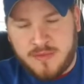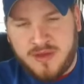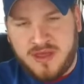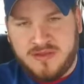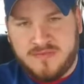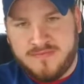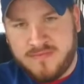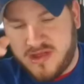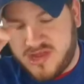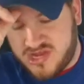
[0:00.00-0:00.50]
I mean,
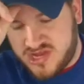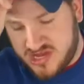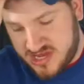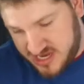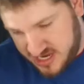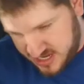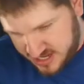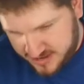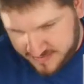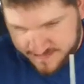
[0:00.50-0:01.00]
it's just
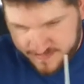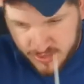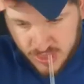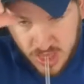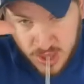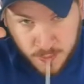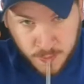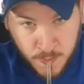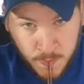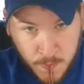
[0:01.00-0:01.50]
tea.
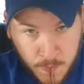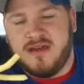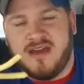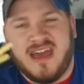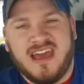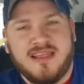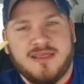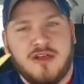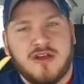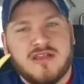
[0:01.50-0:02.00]

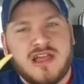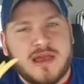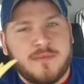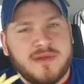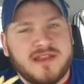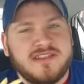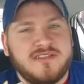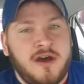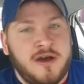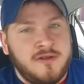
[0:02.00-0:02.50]
They look like
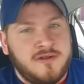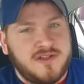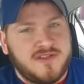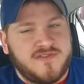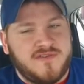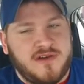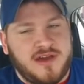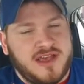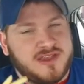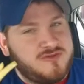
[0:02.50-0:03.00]
McDonald's
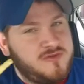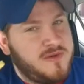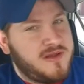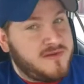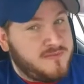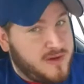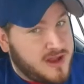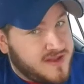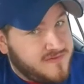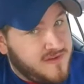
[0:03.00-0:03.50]
fries. We're
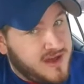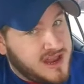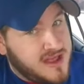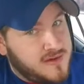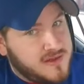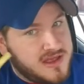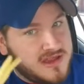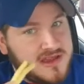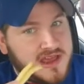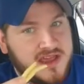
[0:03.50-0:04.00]
about to find
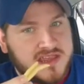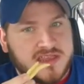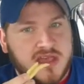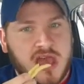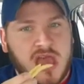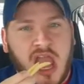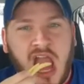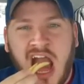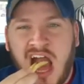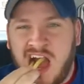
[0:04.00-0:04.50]
out what they taste
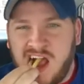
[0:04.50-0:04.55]
like.